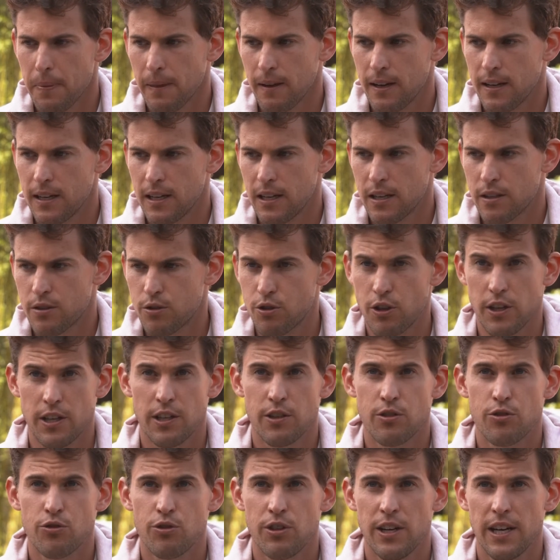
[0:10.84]

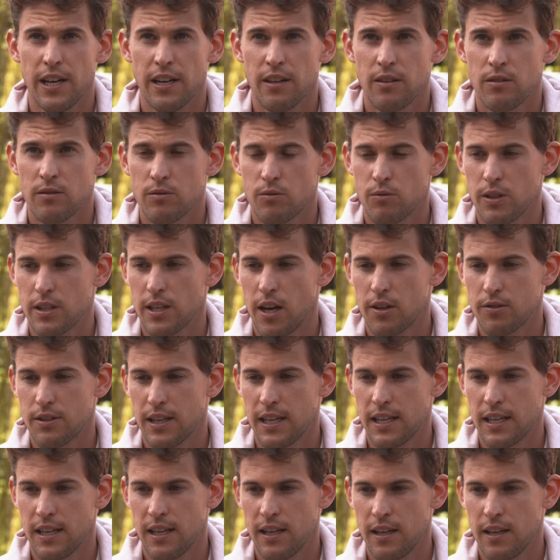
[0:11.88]
33 without
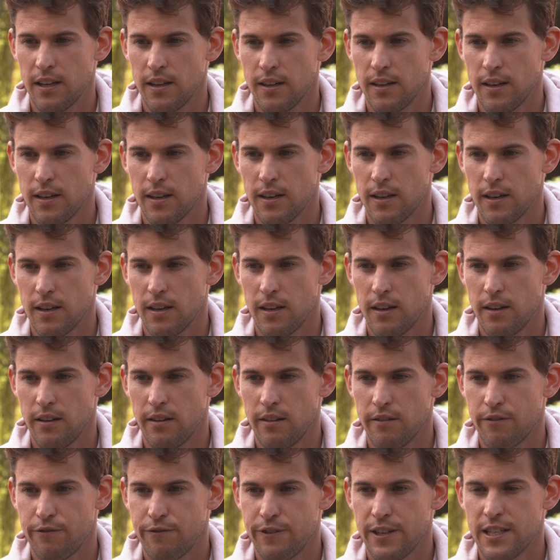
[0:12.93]
any
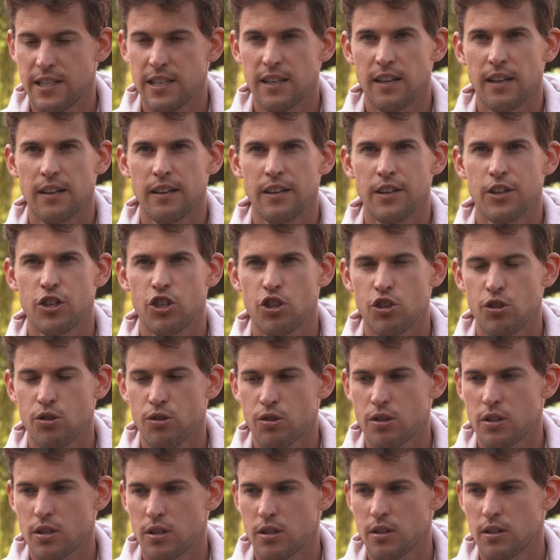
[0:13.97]
physical
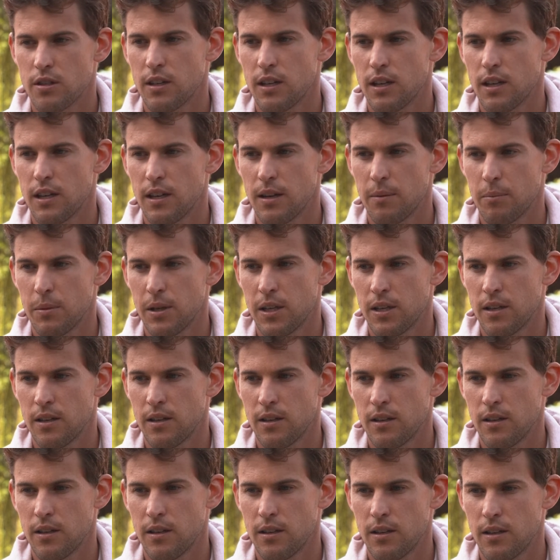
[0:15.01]
issues.
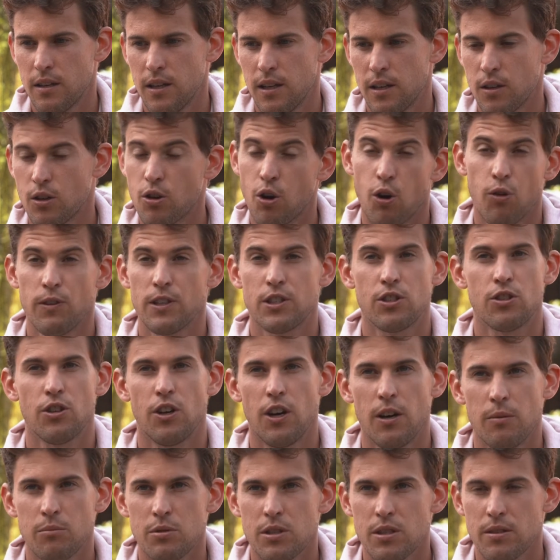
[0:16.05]
In COVID
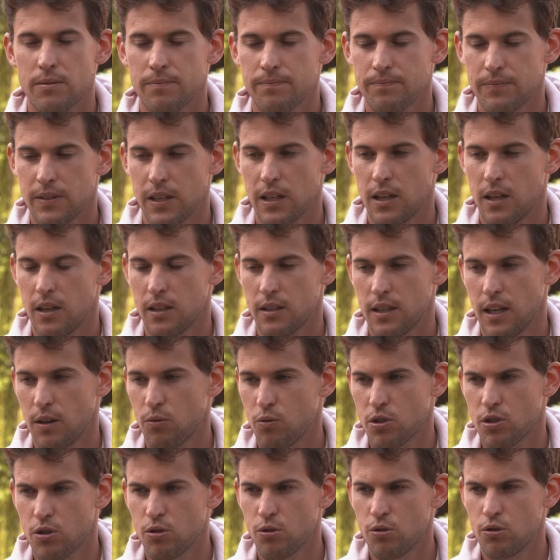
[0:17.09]
terms, that
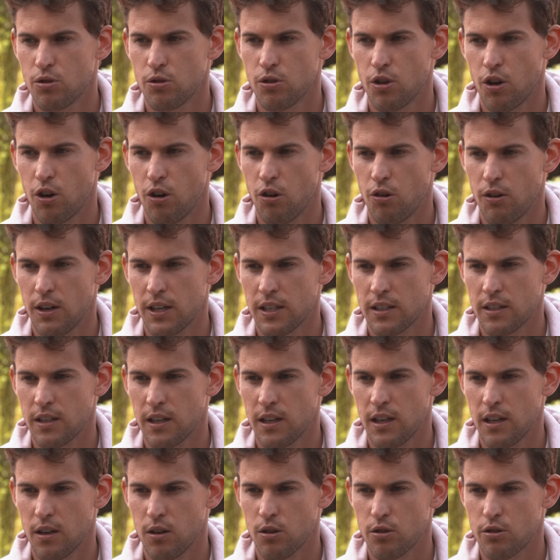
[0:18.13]
was good to know. And
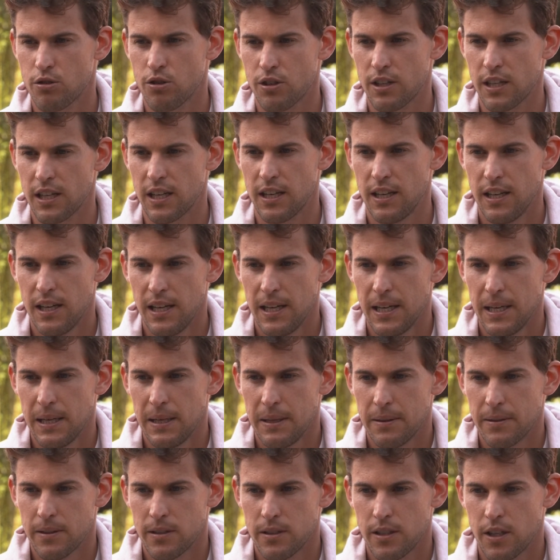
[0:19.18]
also
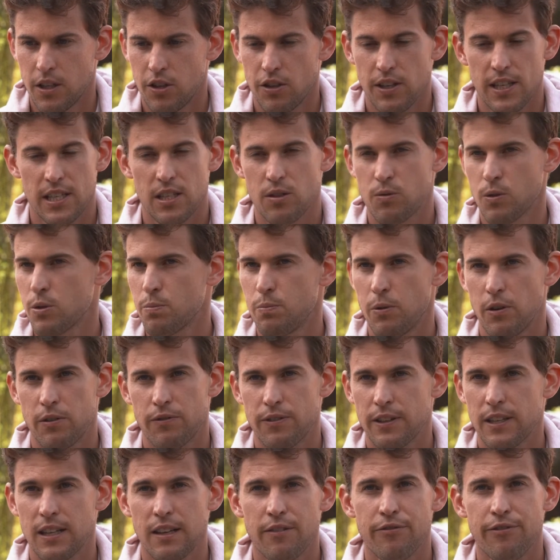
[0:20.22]
the wrist was
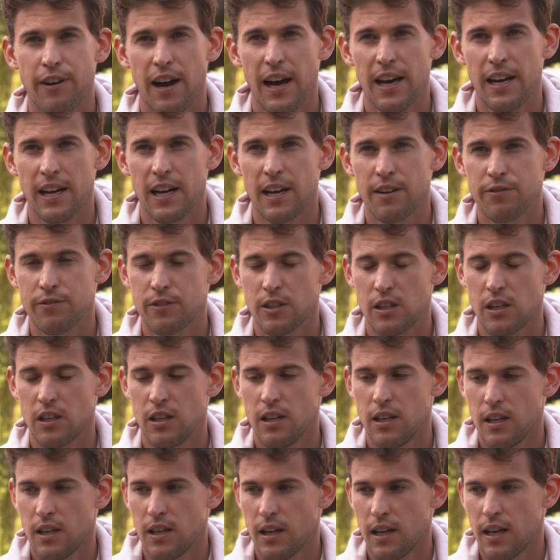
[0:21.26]
perfectly fine after.
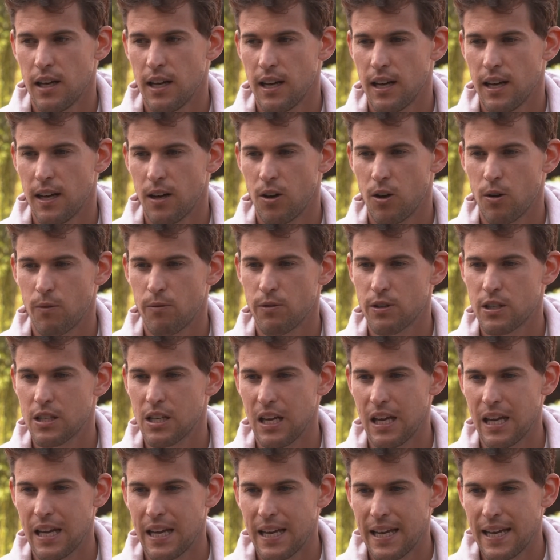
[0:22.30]

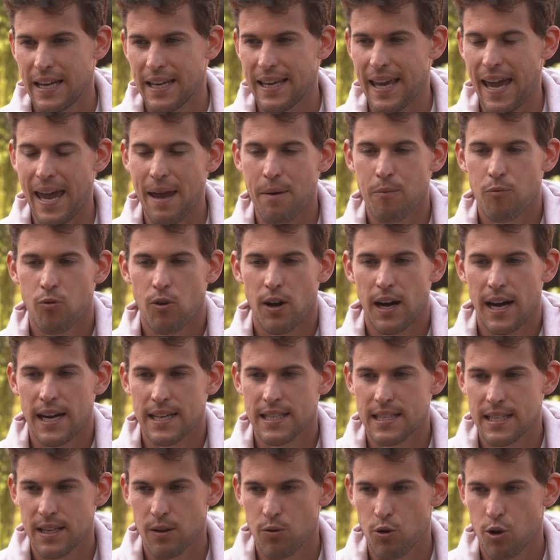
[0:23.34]
Obviously,
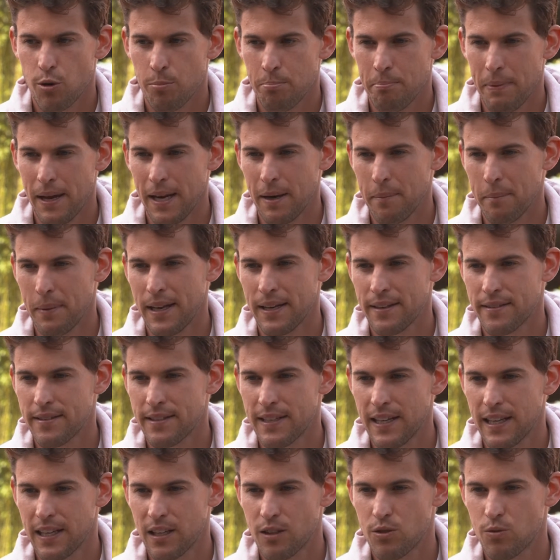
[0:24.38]
game-wise, there were many
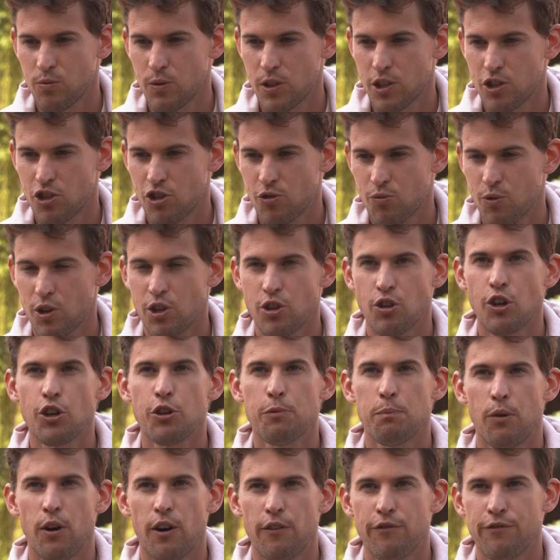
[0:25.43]
things which were
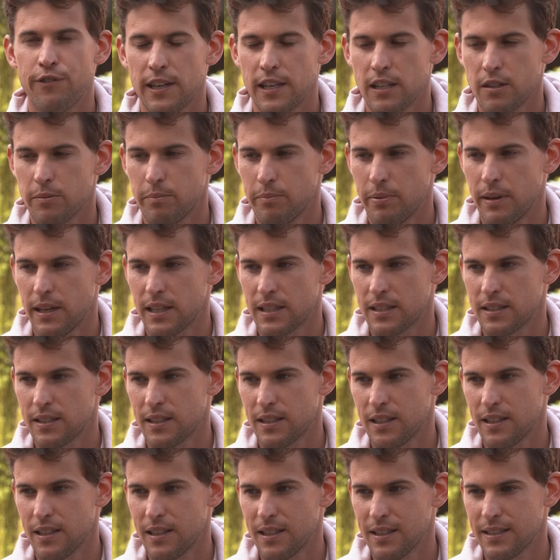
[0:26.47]
not perfect, but
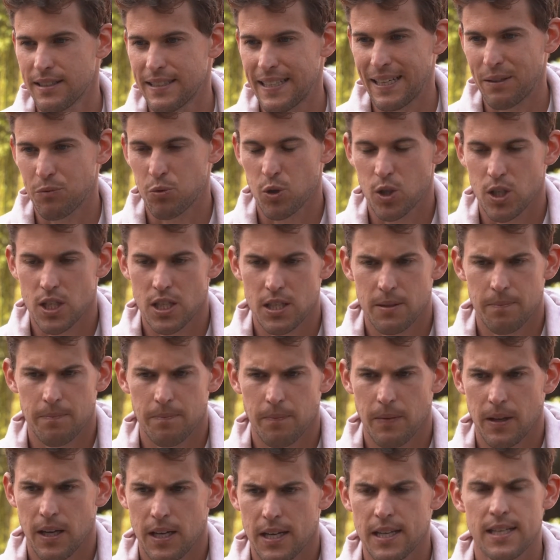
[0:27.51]
that was
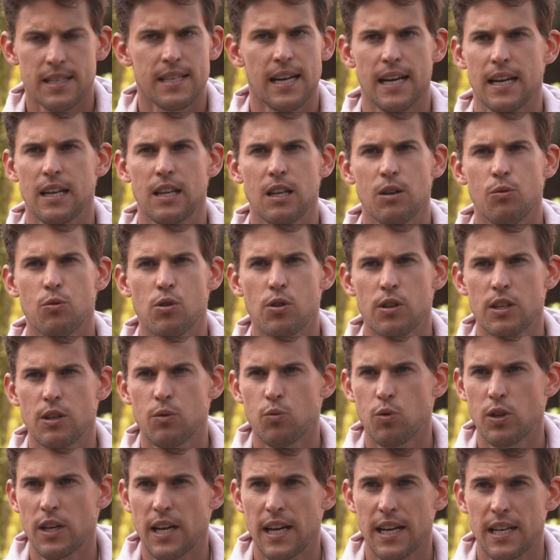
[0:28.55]
exactly
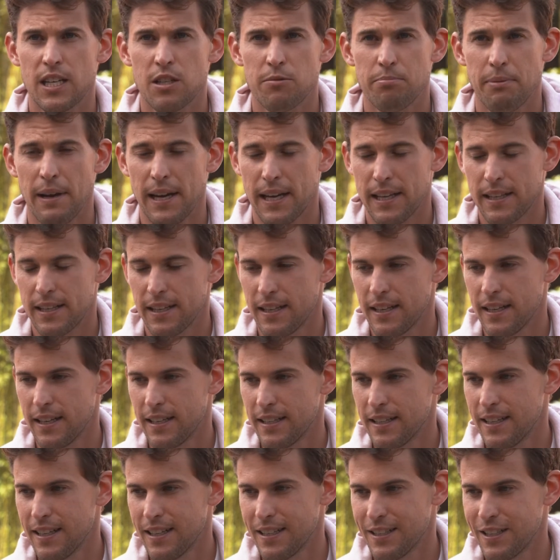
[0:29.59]
what I expected,
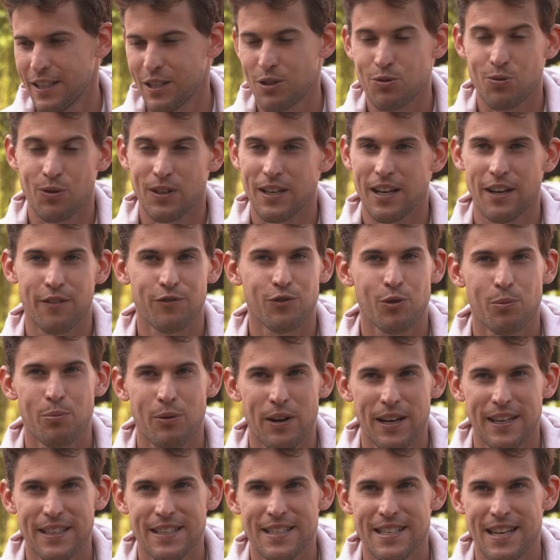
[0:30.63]
and that's what I have to
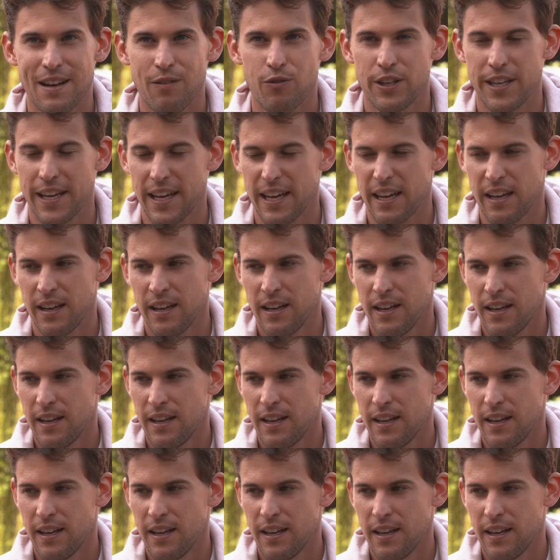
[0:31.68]
practice every day.